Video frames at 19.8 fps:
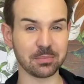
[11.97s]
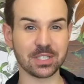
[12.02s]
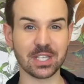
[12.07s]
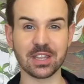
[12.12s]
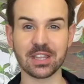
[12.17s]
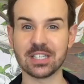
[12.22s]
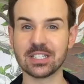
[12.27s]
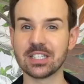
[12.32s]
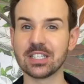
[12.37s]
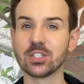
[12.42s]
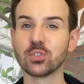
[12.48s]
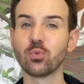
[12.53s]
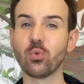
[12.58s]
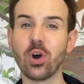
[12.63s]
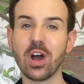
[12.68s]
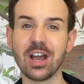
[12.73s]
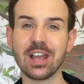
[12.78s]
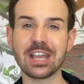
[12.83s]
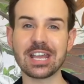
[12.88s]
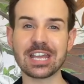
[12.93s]
and this is
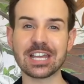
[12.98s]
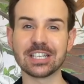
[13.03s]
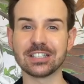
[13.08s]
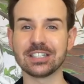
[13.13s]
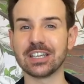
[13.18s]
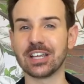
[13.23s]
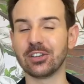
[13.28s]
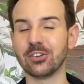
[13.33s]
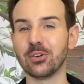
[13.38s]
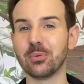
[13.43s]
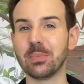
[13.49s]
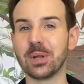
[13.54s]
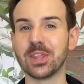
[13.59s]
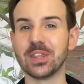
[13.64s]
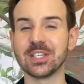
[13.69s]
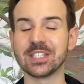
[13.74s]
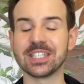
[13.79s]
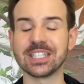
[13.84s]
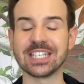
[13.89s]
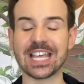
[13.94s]
why I can tell you about
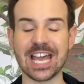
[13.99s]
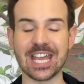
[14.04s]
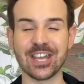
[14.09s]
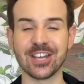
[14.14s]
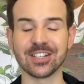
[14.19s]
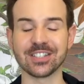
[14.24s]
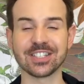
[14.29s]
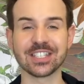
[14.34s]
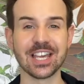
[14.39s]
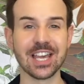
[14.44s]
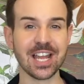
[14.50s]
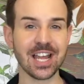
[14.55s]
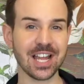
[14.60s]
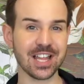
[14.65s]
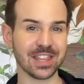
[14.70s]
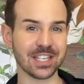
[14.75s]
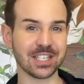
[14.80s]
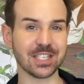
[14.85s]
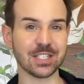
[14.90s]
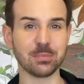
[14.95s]
the science
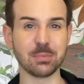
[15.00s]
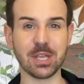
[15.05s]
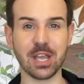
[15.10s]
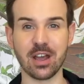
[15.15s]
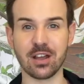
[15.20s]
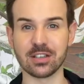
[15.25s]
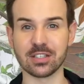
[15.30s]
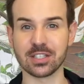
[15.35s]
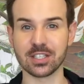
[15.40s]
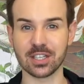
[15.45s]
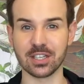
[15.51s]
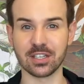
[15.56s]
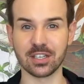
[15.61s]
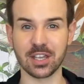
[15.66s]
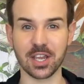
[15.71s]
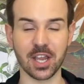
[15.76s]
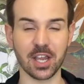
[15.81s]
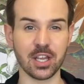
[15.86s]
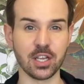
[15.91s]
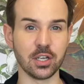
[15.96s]
that is behind
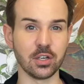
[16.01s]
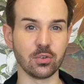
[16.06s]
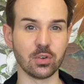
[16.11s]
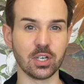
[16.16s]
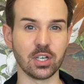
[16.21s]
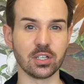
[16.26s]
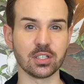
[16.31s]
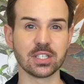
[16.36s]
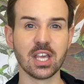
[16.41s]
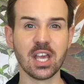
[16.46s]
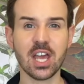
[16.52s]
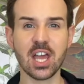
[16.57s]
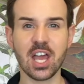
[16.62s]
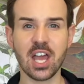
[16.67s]
skincare ingredients.